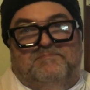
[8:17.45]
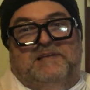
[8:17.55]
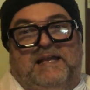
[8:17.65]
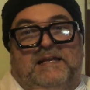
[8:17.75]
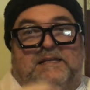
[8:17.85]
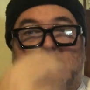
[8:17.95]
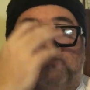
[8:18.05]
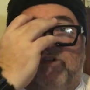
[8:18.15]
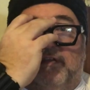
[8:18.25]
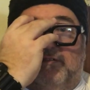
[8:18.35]
technically a
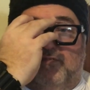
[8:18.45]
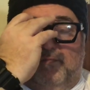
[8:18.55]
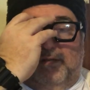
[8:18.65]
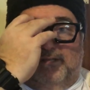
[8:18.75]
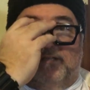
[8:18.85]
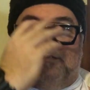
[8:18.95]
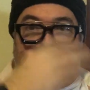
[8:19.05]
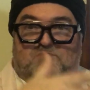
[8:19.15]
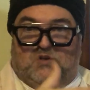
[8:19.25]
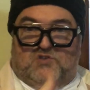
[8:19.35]
string instrument because it's
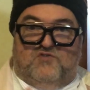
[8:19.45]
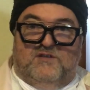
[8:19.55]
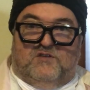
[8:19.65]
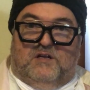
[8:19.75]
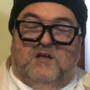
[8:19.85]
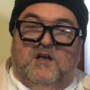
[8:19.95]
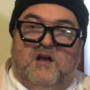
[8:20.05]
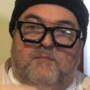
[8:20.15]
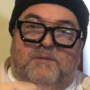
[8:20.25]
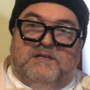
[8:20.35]
got strings on it,
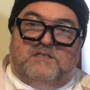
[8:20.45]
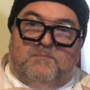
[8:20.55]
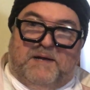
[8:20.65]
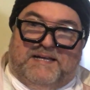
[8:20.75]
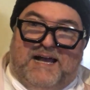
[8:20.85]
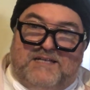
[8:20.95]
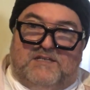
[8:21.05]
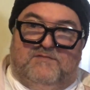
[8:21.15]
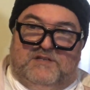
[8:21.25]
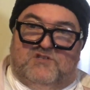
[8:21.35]
but it's a
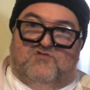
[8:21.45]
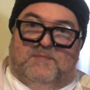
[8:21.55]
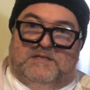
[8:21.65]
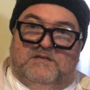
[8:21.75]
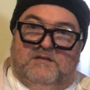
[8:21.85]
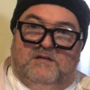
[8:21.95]
percussive instrument.